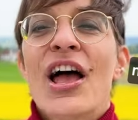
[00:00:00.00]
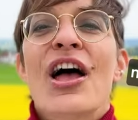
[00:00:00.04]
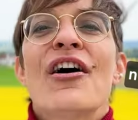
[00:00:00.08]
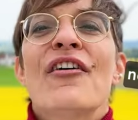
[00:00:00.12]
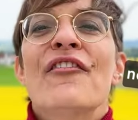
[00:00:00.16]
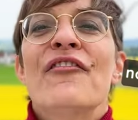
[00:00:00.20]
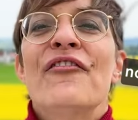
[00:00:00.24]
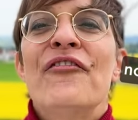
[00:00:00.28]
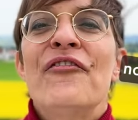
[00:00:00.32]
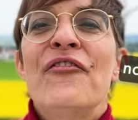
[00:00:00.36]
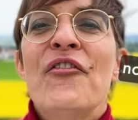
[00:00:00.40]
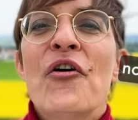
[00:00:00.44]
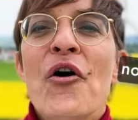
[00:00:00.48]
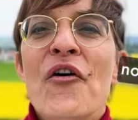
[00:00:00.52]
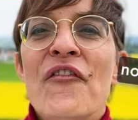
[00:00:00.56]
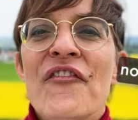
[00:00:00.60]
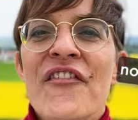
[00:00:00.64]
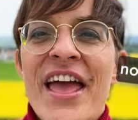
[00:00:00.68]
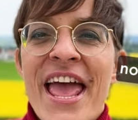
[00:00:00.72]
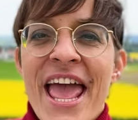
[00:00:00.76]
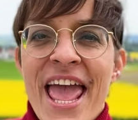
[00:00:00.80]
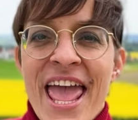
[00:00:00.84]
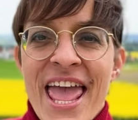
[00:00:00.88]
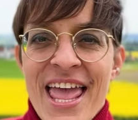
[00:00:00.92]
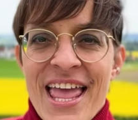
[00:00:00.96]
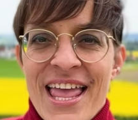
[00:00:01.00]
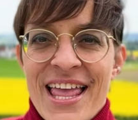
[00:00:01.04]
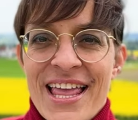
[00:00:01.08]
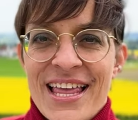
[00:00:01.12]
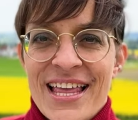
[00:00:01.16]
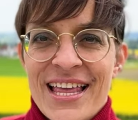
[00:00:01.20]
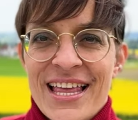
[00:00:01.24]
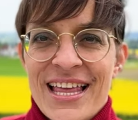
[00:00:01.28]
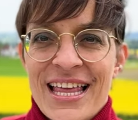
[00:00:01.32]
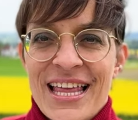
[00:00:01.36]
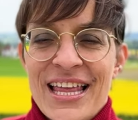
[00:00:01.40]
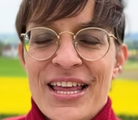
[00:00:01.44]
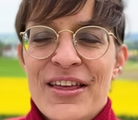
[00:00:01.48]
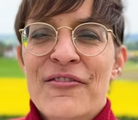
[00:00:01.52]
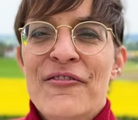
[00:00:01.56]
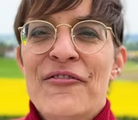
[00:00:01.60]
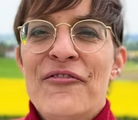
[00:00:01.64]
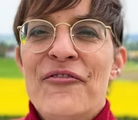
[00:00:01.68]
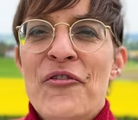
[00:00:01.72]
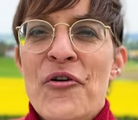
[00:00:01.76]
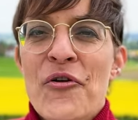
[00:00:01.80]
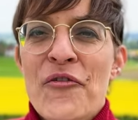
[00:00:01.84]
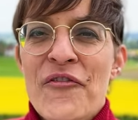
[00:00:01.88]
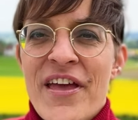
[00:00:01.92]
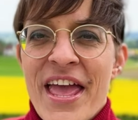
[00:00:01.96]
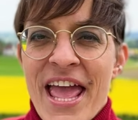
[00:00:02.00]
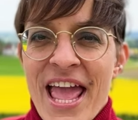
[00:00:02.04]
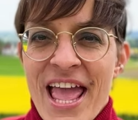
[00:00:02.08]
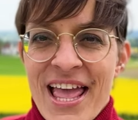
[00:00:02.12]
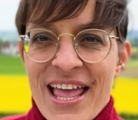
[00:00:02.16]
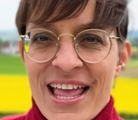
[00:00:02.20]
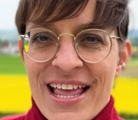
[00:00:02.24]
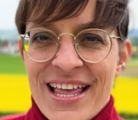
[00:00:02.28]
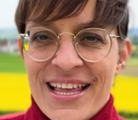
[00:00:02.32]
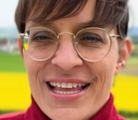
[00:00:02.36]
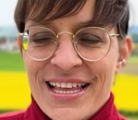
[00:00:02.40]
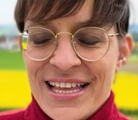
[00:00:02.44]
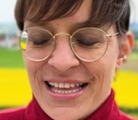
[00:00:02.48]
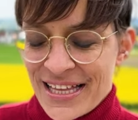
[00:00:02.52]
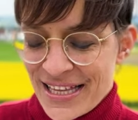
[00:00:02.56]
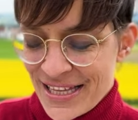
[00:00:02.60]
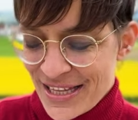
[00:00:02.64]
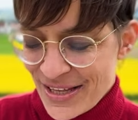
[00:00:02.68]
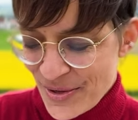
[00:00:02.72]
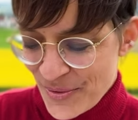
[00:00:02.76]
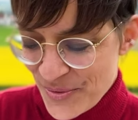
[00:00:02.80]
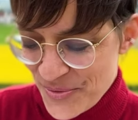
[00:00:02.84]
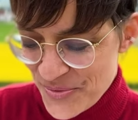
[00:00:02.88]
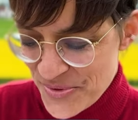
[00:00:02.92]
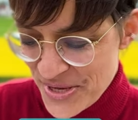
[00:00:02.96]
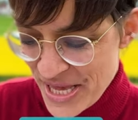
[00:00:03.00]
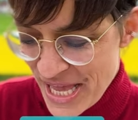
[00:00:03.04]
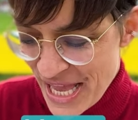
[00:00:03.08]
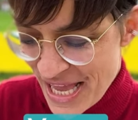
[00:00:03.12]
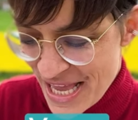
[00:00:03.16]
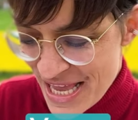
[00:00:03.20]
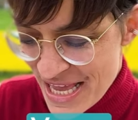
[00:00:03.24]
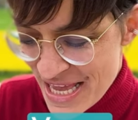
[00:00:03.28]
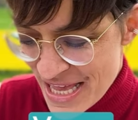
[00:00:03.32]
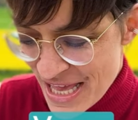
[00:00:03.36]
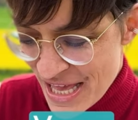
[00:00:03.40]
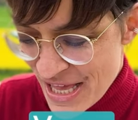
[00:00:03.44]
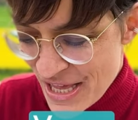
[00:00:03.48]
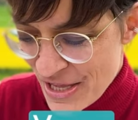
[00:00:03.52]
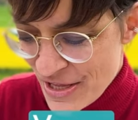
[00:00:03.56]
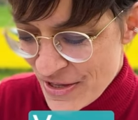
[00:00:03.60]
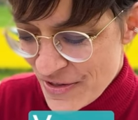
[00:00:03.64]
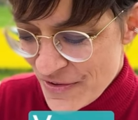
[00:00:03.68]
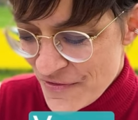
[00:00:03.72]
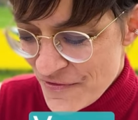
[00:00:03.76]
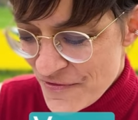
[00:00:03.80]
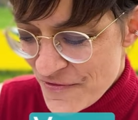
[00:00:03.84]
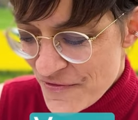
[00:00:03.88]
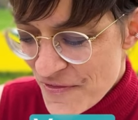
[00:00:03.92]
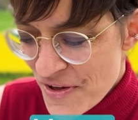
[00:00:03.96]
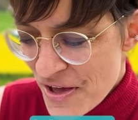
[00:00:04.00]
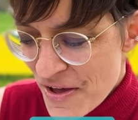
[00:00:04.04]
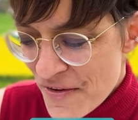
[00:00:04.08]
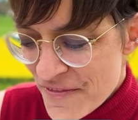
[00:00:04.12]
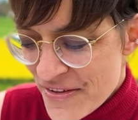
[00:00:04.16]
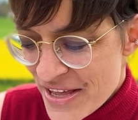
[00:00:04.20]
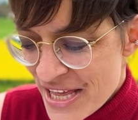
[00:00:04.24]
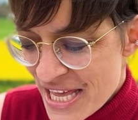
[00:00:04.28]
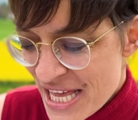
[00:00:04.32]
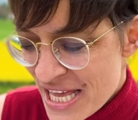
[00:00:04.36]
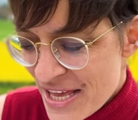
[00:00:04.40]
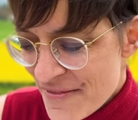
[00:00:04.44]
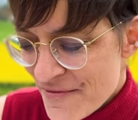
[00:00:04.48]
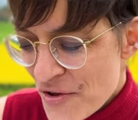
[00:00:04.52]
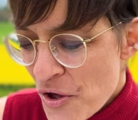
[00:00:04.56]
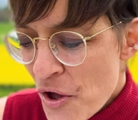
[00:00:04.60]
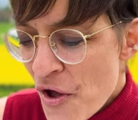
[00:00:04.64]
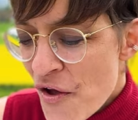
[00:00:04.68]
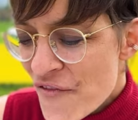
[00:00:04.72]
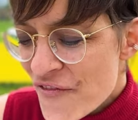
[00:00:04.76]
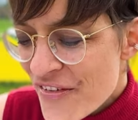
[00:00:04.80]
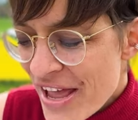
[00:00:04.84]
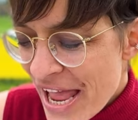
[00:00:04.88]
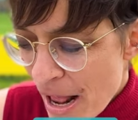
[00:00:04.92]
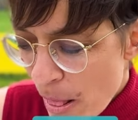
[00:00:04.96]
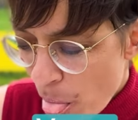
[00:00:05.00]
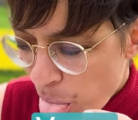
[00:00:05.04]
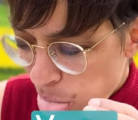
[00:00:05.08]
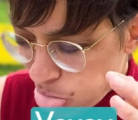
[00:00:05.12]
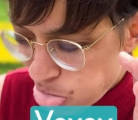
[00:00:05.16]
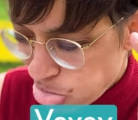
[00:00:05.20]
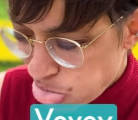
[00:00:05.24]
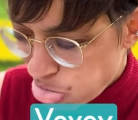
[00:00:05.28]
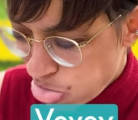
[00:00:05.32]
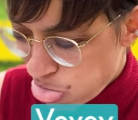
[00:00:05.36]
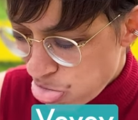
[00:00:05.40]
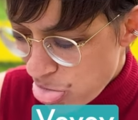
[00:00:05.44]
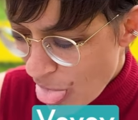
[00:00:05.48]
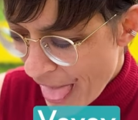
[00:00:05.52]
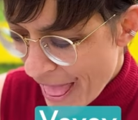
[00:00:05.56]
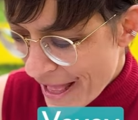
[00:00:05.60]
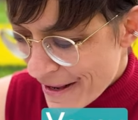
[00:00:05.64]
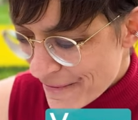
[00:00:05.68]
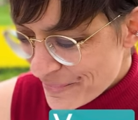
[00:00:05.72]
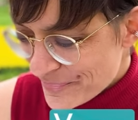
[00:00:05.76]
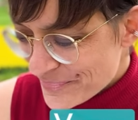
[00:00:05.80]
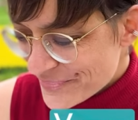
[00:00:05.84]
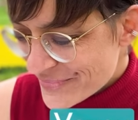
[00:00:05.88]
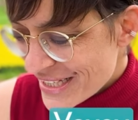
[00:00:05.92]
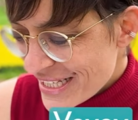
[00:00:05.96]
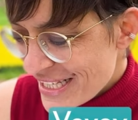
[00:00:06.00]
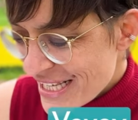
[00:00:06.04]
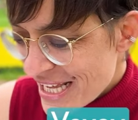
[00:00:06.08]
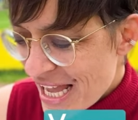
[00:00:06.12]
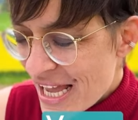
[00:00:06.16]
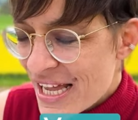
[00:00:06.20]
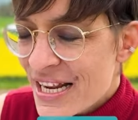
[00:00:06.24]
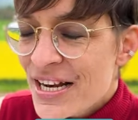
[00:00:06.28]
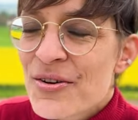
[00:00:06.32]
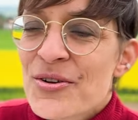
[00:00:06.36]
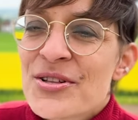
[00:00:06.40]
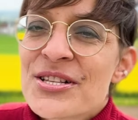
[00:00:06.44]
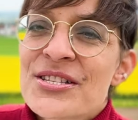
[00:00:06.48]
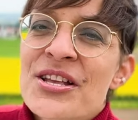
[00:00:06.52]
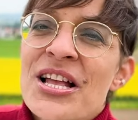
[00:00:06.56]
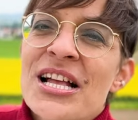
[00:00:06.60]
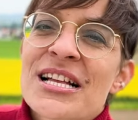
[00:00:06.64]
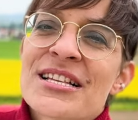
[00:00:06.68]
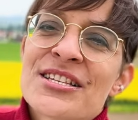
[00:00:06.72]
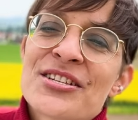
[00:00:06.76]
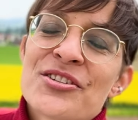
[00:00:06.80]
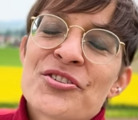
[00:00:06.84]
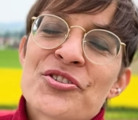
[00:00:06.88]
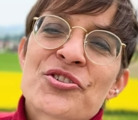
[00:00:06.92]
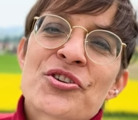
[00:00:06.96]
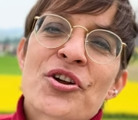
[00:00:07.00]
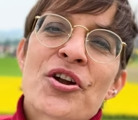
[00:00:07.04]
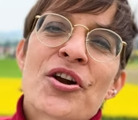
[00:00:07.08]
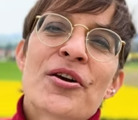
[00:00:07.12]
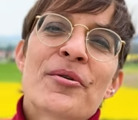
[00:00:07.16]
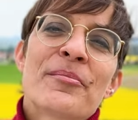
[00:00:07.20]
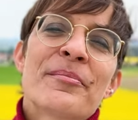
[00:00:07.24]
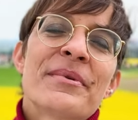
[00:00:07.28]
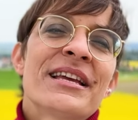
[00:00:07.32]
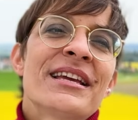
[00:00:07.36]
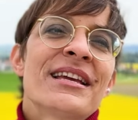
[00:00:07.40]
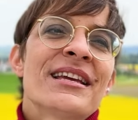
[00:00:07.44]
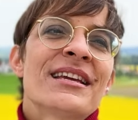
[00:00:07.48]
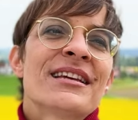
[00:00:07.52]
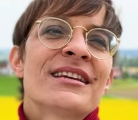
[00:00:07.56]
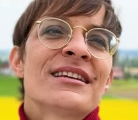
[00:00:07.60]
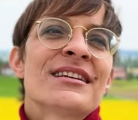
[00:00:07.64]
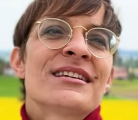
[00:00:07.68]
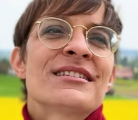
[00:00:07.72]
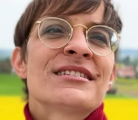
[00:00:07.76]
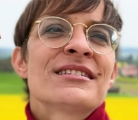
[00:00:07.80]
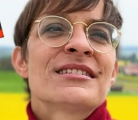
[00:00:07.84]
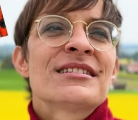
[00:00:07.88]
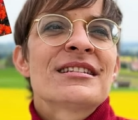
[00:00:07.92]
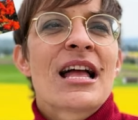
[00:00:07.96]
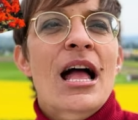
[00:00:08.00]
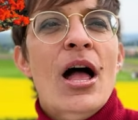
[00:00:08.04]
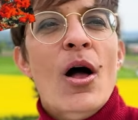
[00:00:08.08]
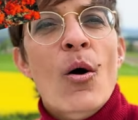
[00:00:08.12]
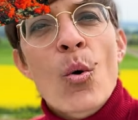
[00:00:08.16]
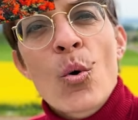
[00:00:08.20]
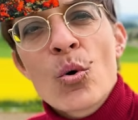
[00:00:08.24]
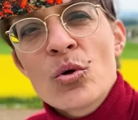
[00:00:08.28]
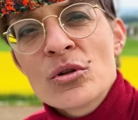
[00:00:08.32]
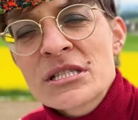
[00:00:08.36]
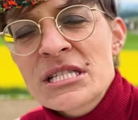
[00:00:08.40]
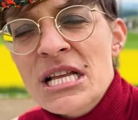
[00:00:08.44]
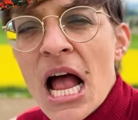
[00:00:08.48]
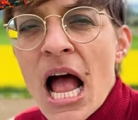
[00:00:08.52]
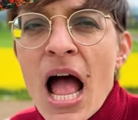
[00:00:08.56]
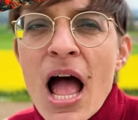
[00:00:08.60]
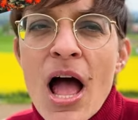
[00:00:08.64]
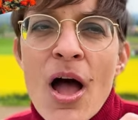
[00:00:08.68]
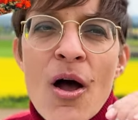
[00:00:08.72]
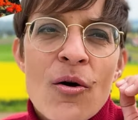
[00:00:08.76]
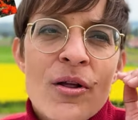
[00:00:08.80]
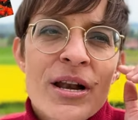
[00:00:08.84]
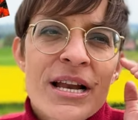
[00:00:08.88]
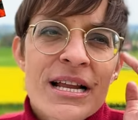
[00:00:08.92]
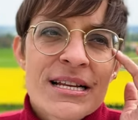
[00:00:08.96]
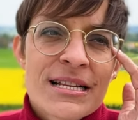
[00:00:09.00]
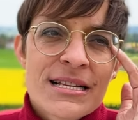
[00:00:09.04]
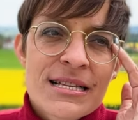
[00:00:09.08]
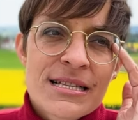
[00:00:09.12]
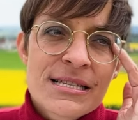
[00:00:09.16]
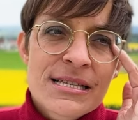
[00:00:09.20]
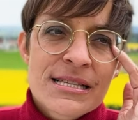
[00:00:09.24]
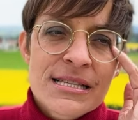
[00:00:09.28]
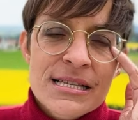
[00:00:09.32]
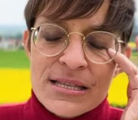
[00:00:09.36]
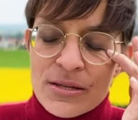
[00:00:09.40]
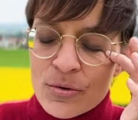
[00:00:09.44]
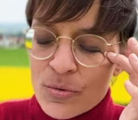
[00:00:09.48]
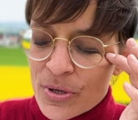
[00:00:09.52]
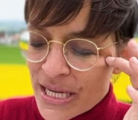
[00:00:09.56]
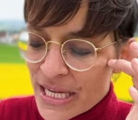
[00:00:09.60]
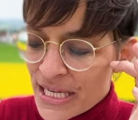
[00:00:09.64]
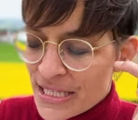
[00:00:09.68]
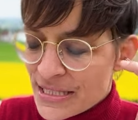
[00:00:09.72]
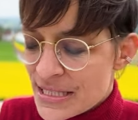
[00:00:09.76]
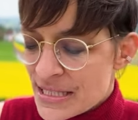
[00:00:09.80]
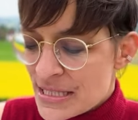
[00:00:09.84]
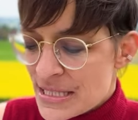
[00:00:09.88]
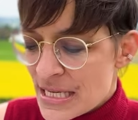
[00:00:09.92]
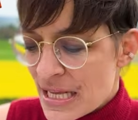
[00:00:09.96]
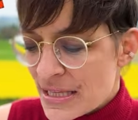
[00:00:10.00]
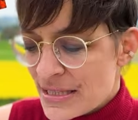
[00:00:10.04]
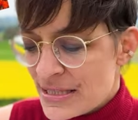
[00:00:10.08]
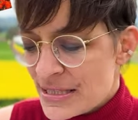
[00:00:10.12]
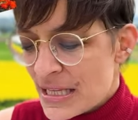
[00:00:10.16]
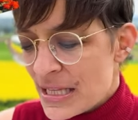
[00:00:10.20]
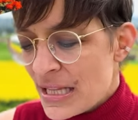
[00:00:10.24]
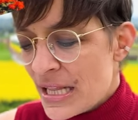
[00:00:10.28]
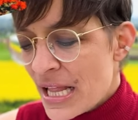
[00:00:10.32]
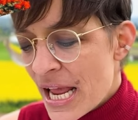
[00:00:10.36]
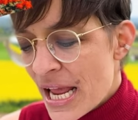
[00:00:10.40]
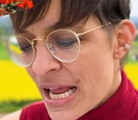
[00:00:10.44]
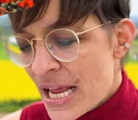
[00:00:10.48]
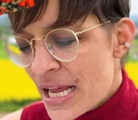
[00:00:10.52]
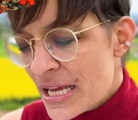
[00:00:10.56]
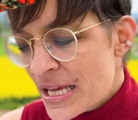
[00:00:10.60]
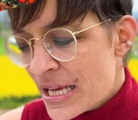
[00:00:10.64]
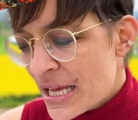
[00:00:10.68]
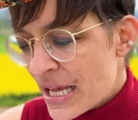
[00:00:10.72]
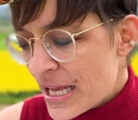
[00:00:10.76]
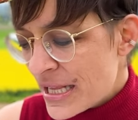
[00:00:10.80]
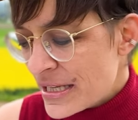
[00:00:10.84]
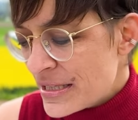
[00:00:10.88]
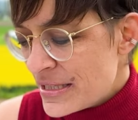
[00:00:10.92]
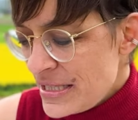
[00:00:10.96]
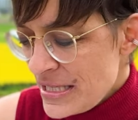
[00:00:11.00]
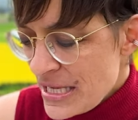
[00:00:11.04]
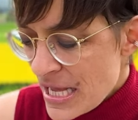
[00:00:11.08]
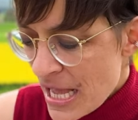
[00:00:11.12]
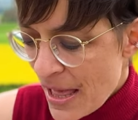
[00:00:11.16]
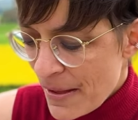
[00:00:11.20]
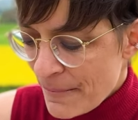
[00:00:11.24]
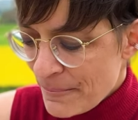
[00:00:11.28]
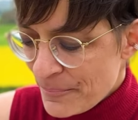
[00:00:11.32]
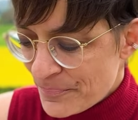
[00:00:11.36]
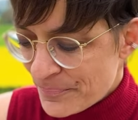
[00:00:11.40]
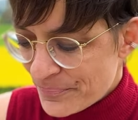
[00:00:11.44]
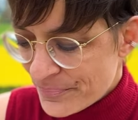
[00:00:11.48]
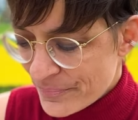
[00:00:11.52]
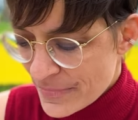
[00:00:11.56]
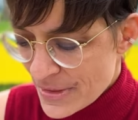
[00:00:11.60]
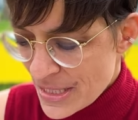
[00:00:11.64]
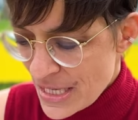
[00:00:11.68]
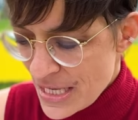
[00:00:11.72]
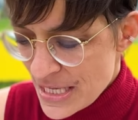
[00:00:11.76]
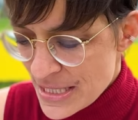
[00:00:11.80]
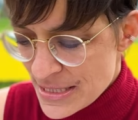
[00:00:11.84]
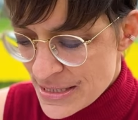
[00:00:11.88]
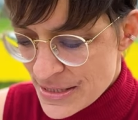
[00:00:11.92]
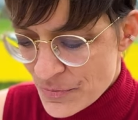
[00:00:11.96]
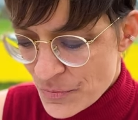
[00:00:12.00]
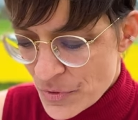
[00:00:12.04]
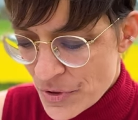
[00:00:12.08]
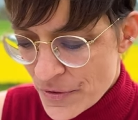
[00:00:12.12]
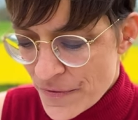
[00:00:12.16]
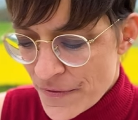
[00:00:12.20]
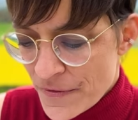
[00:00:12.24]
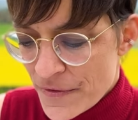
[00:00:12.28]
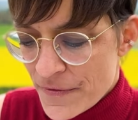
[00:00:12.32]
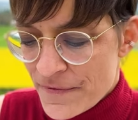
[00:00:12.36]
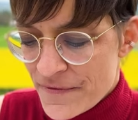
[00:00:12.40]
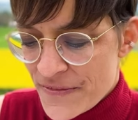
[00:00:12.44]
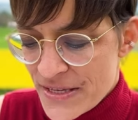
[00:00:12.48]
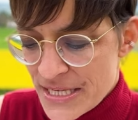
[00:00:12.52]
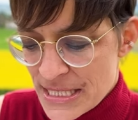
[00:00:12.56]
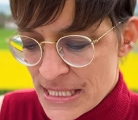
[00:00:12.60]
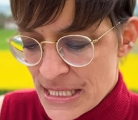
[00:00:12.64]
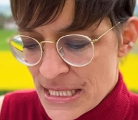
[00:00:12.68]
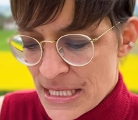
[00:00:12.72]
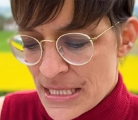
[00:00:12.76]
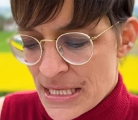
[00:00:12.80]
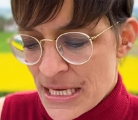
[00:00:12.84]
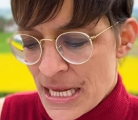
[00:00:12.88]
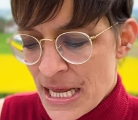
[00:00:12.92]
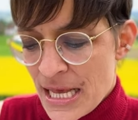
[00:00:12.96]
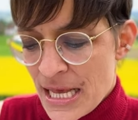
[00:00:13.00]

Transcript: Vevey, Vevey. Okay, Vevey, Vevey. Yeah, it also has a charming old town and it's located at the lake, and yeah, it's worth a visit.